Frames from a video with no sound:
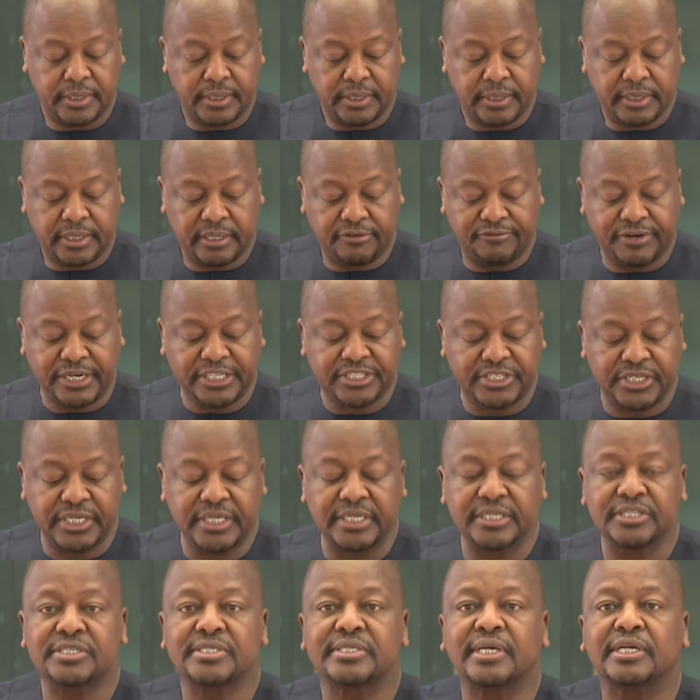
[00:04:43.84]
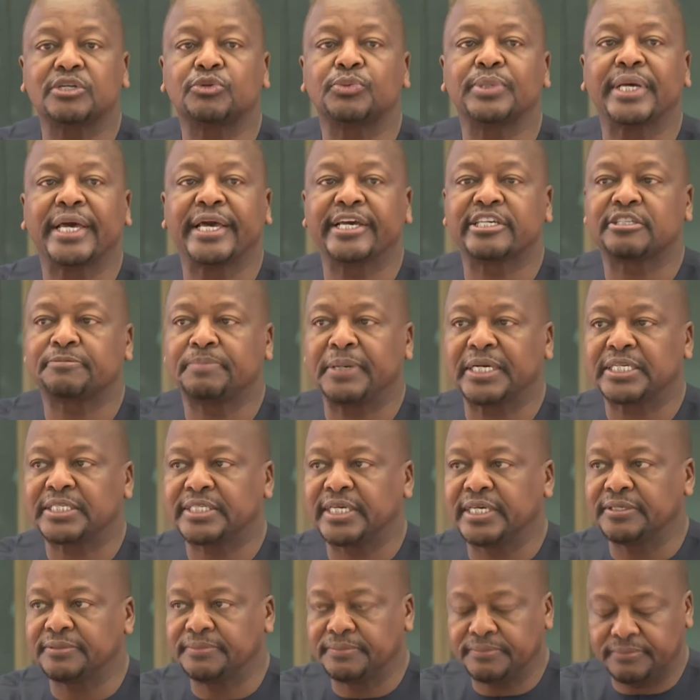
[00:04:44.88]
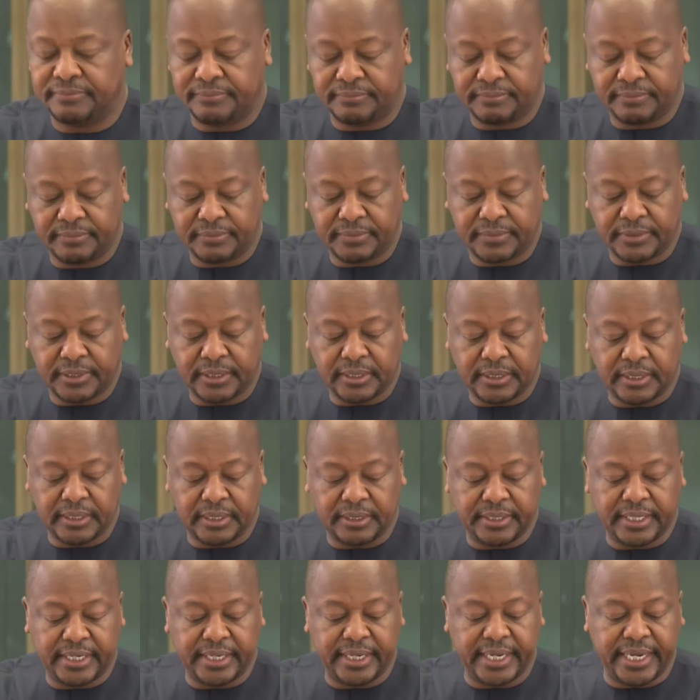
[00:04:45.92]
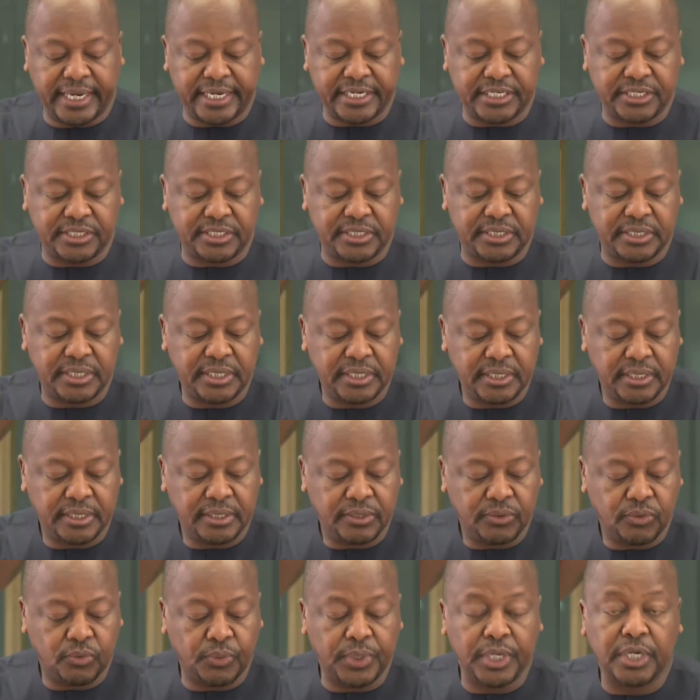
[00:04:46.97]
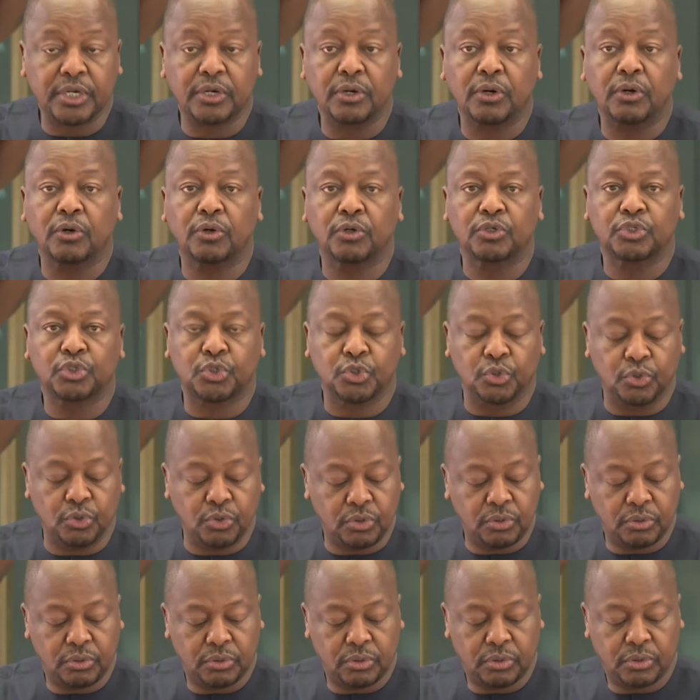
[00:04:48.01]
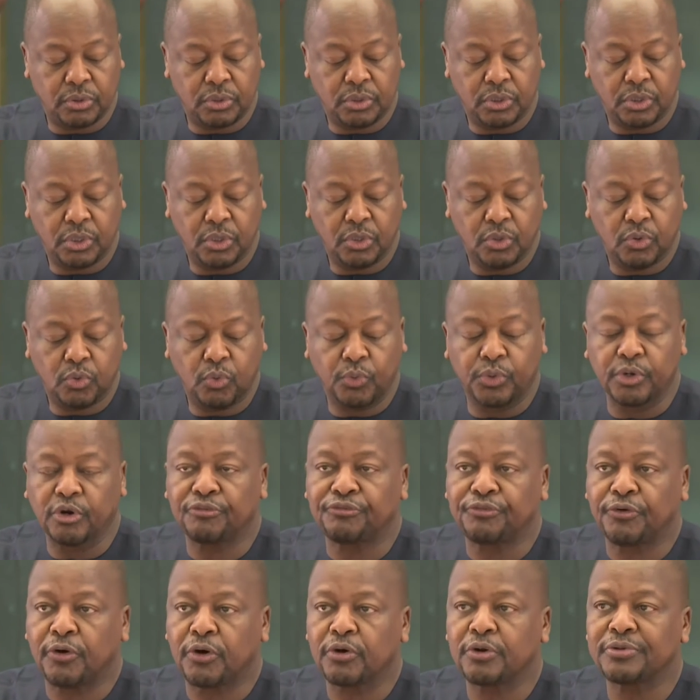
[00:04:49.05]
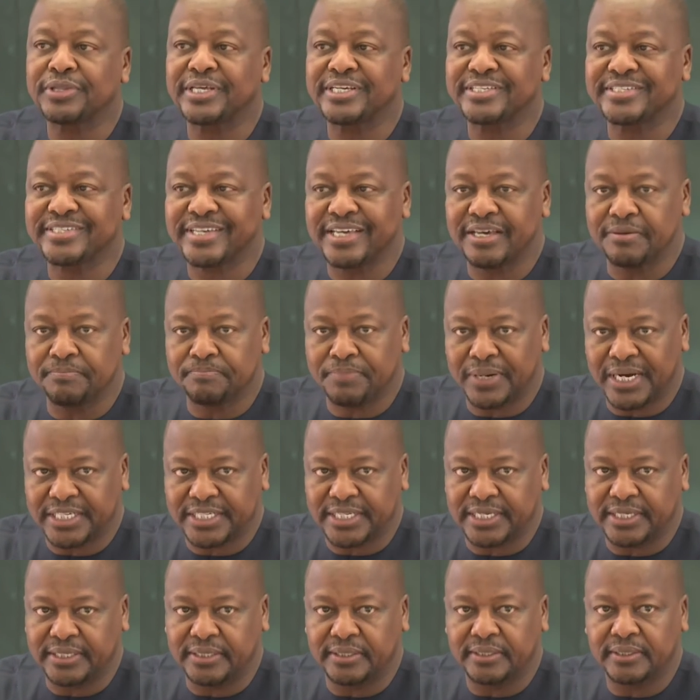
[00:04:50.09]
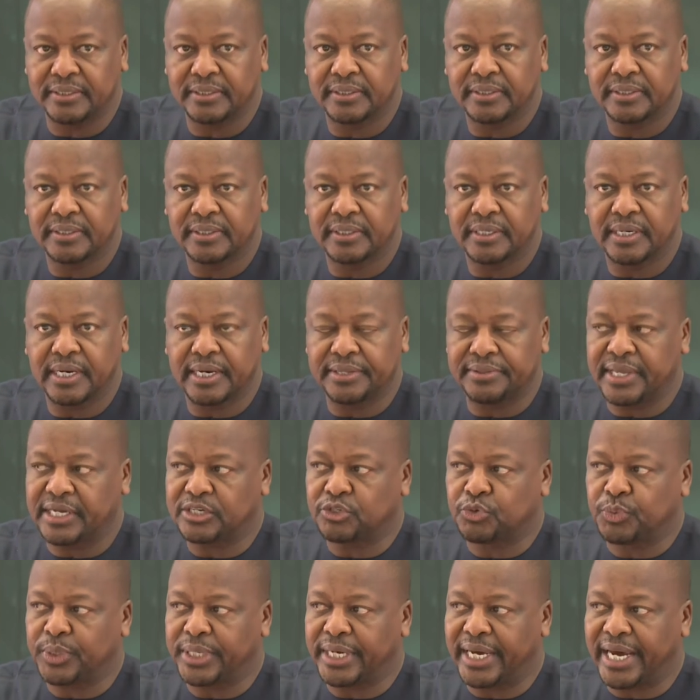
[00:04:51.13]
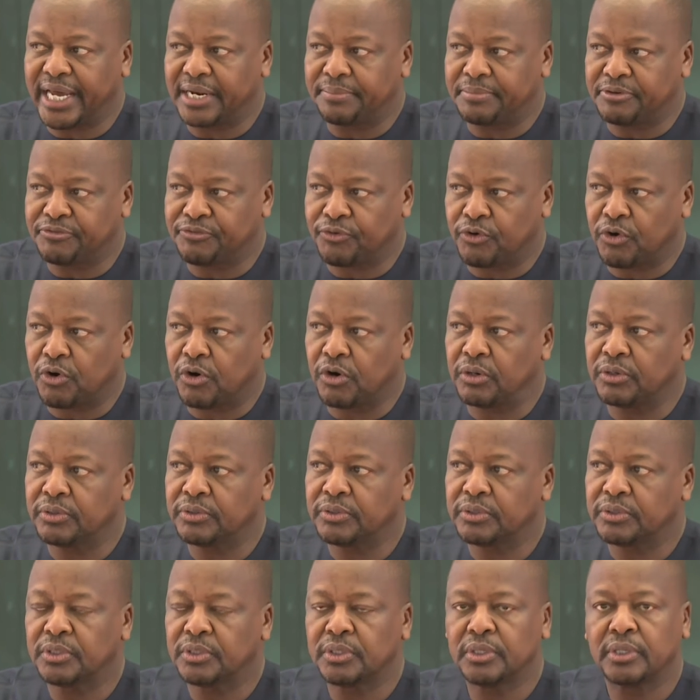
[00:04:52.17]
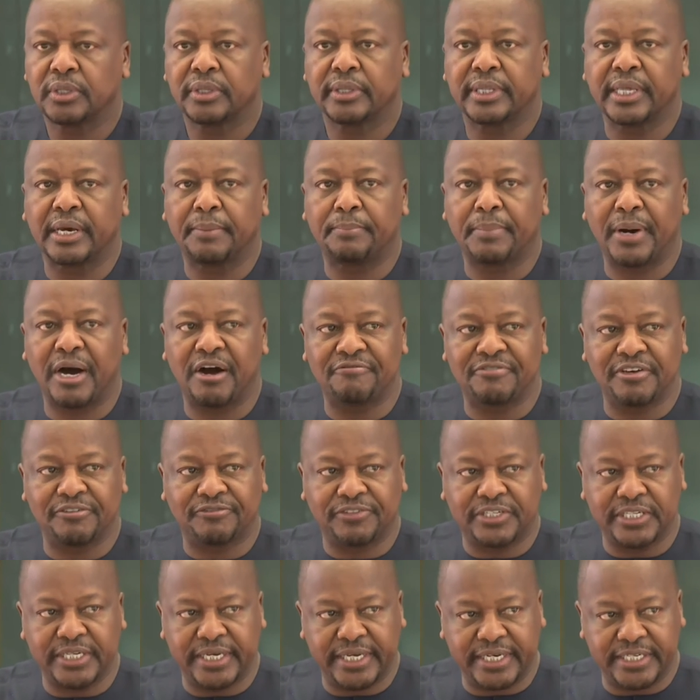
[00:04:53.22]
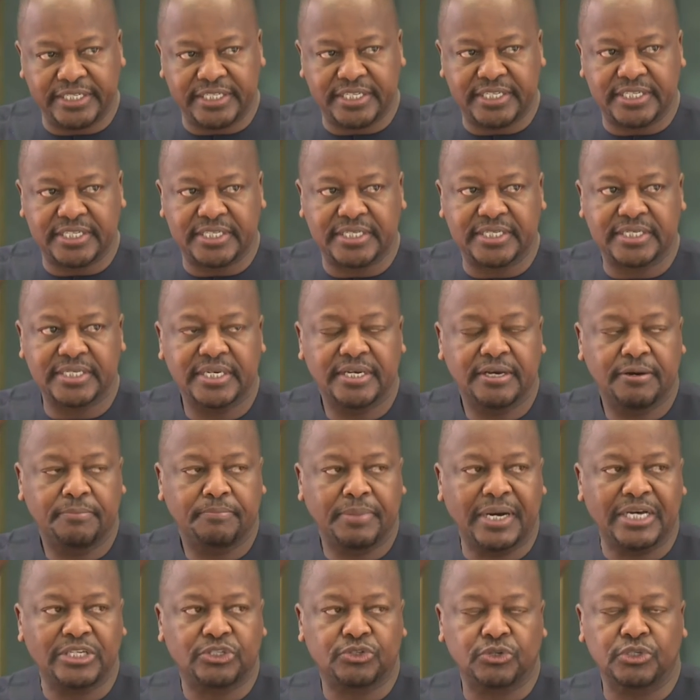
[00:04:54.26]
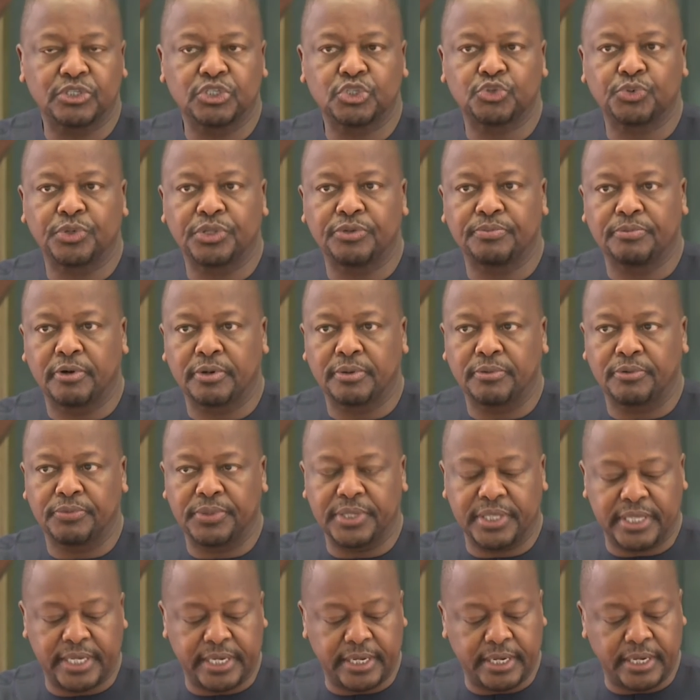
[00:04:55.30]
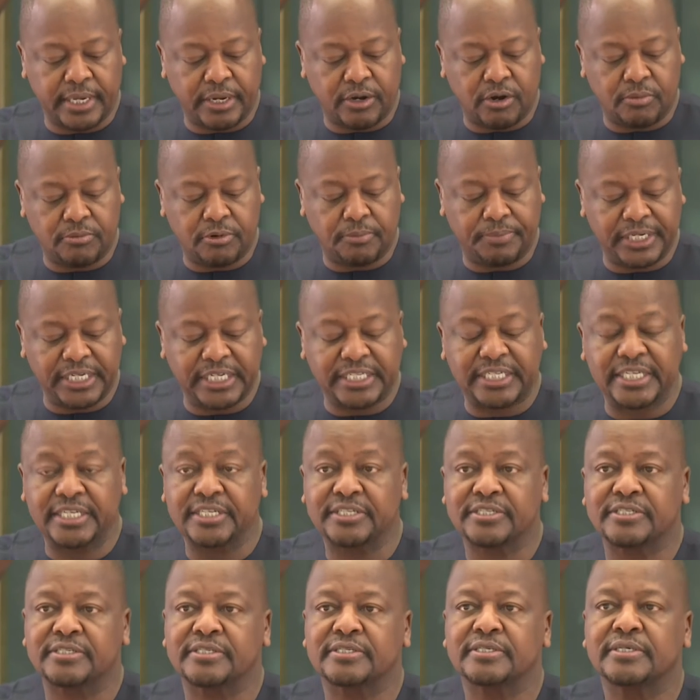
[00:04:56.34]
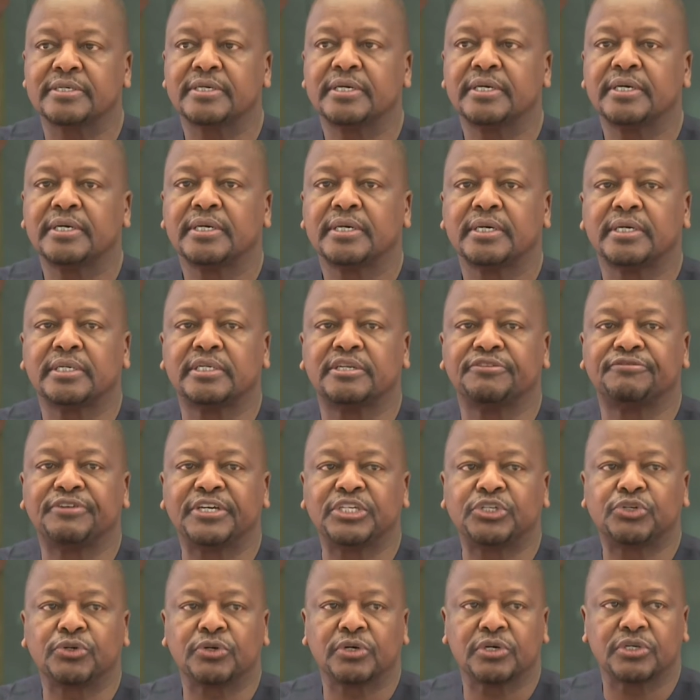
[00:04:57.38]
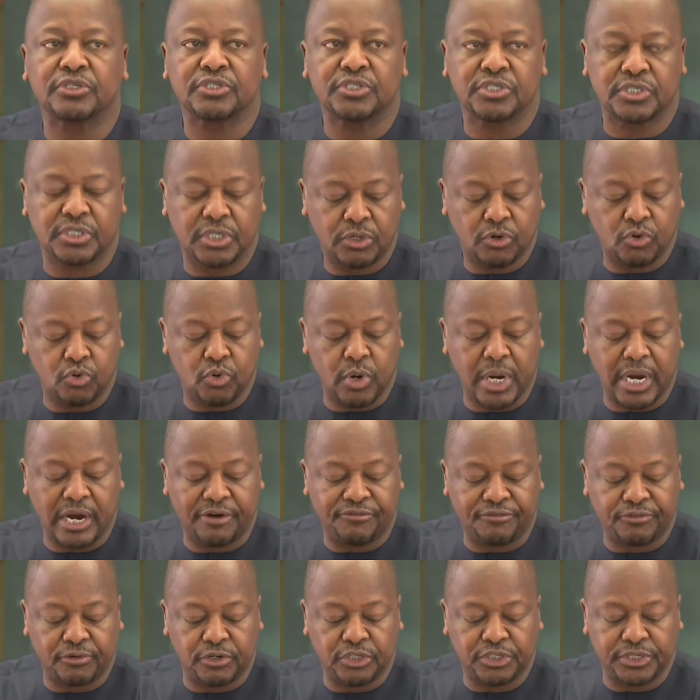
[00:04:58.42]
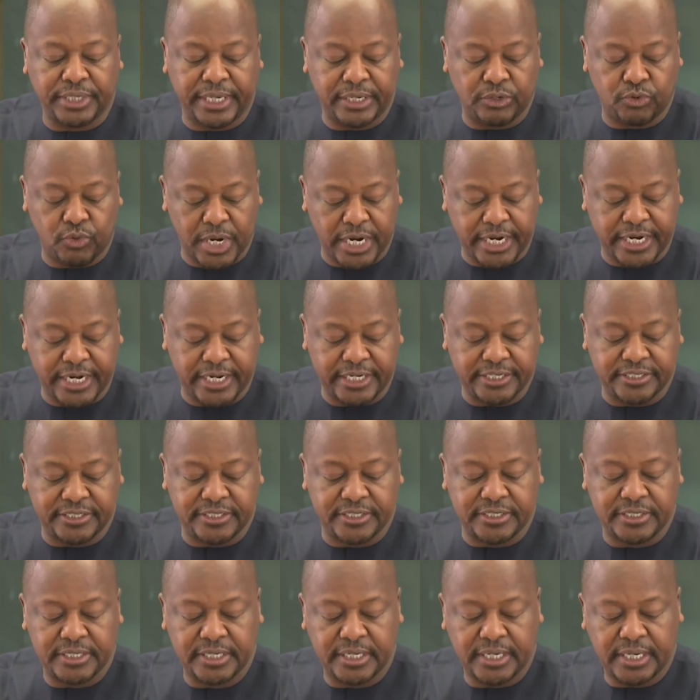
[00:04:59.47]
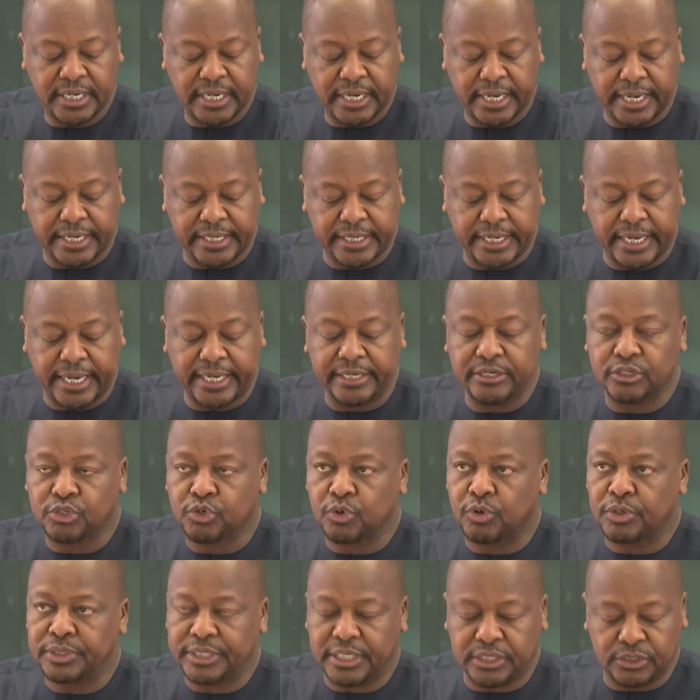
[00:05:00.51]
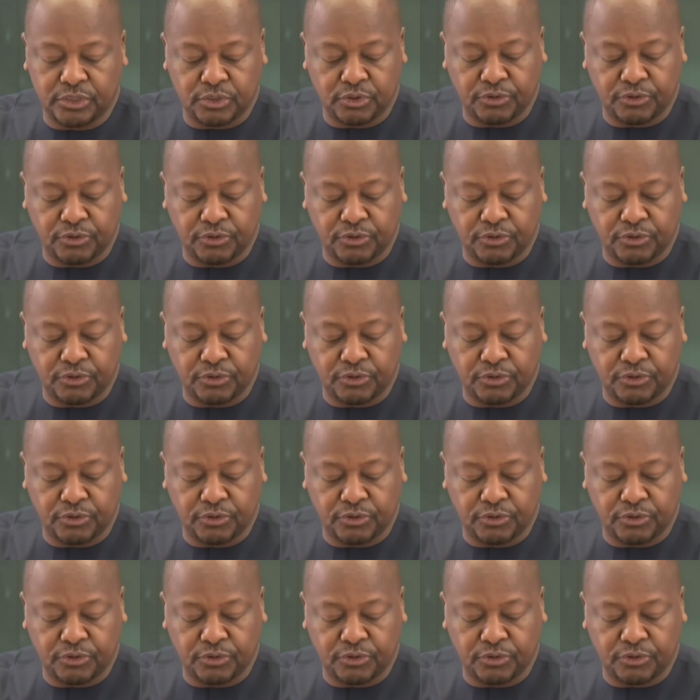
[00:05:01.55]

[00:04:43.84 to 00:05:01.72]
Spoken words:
The vaccines that we are expecting in the next week or two will follow the same pattern that we had before: the above 58s, persons with comorbidities, individuals who are frontline workers, and so on and so